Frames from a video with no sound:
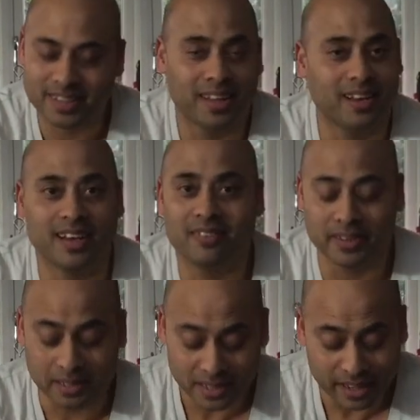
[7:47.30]
Yeah,
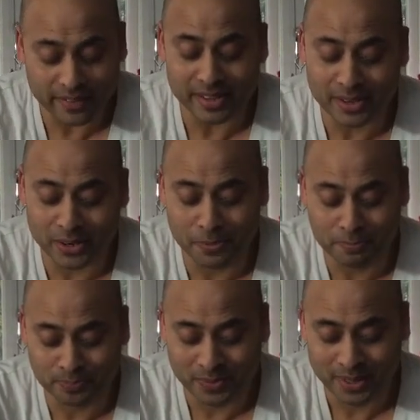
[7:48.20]
lovely. Give it a
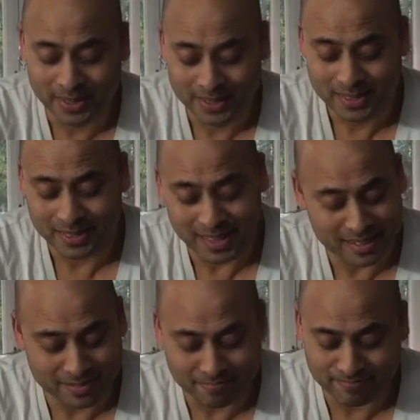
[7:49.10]
go.
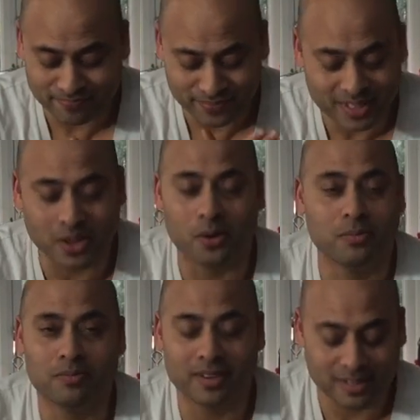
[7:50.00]
And, you
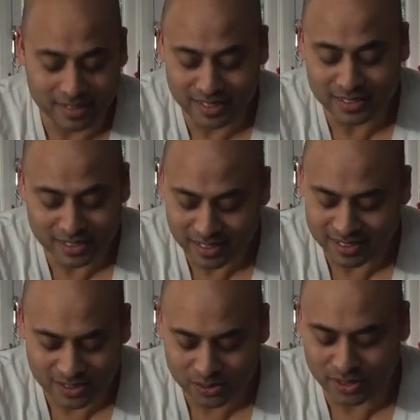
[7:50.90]
know, it,
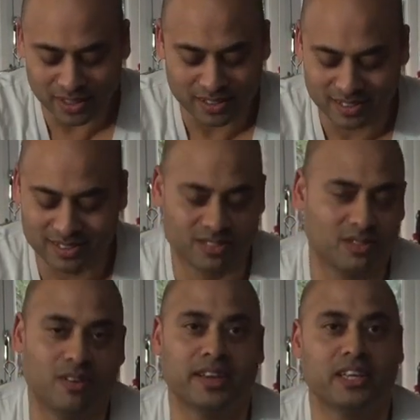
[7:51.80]
it, cooking's
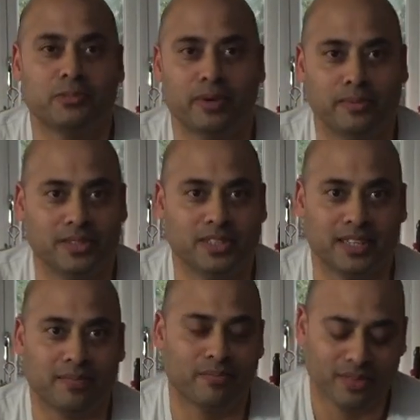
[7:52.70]
sort of like
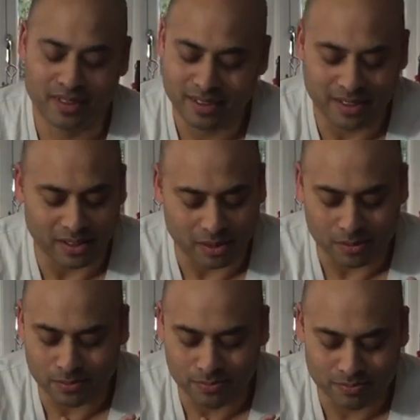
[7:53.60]
experimenting. You
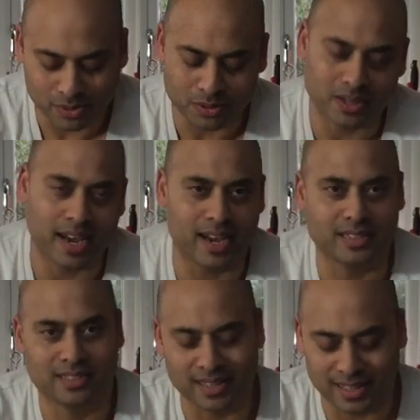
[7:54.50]
know, you
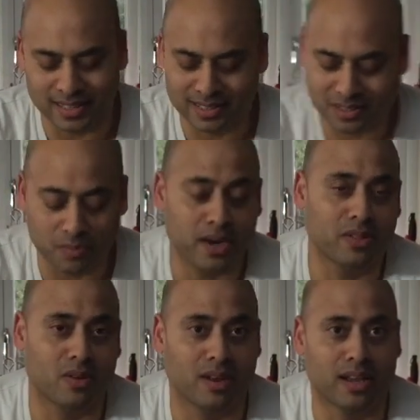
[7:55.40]
add, delete, you
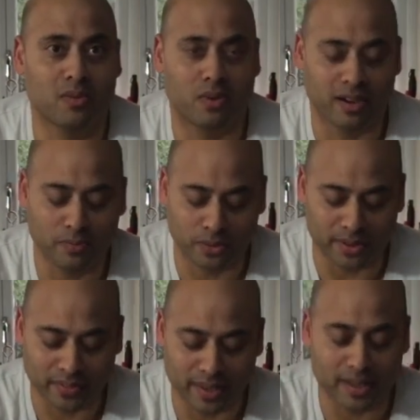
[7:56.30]
might not like what I
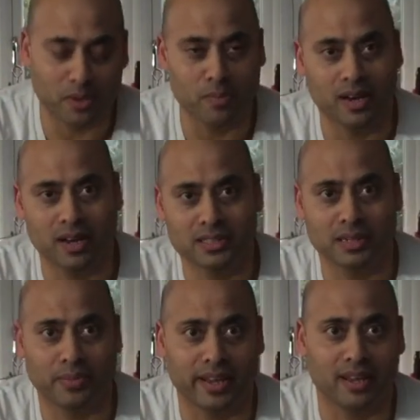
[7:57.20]
put in there, you might
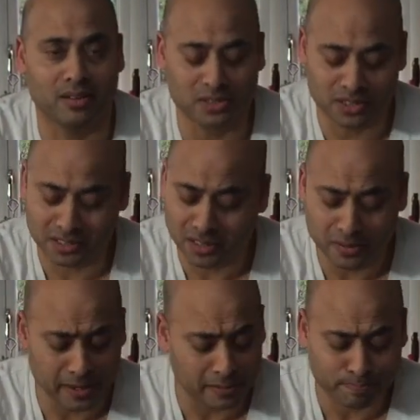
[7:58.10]
like something else.
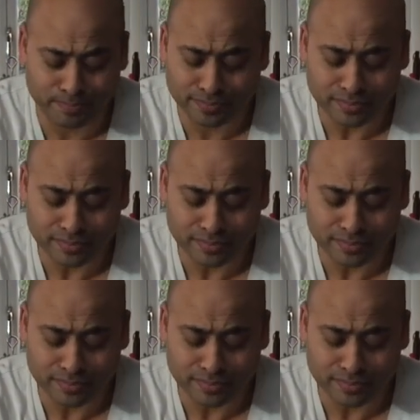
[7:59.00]
So yeah,